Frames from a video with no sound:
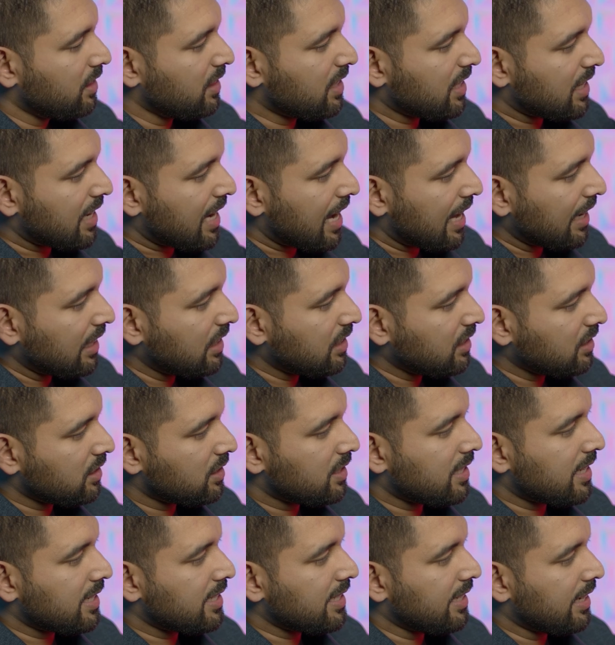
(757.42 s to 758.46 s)
the
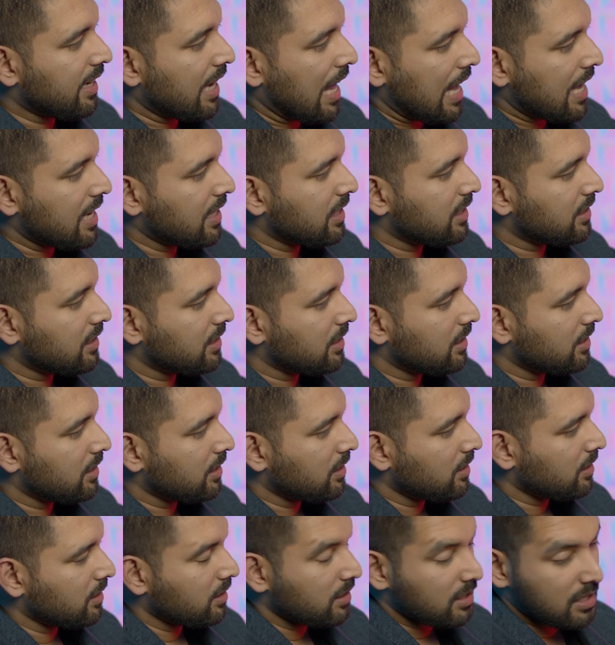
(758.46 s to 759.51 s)
colors that he
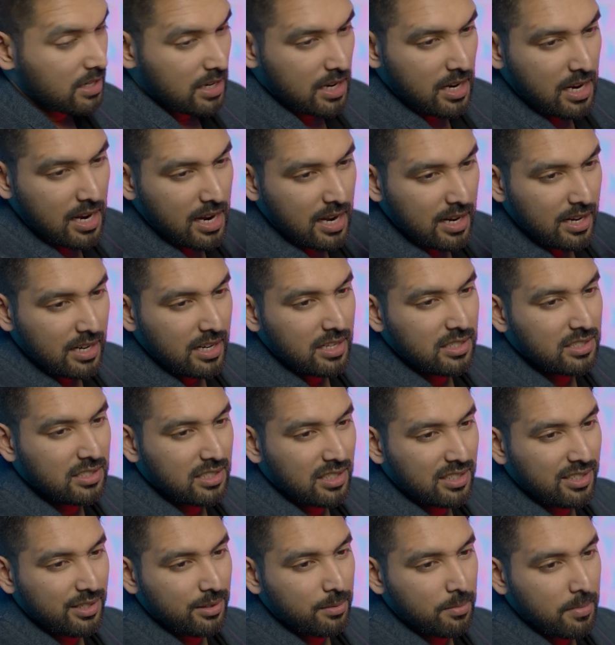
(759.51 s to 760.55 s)
likes are in a
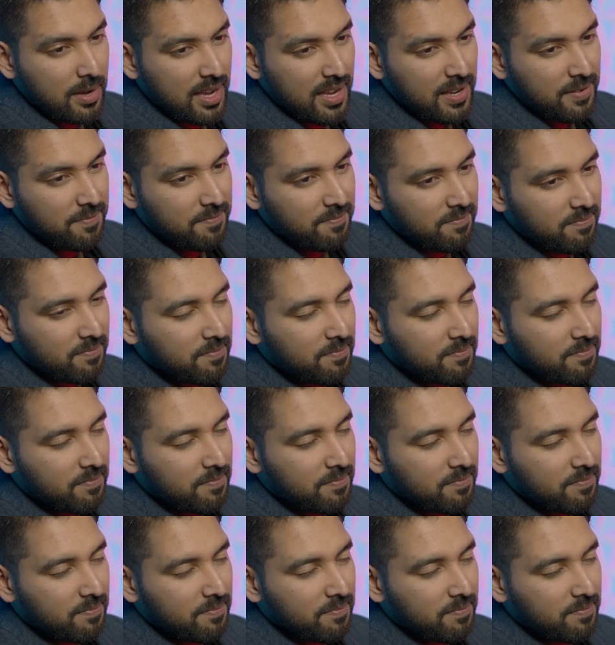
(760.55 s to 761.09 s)
certain way,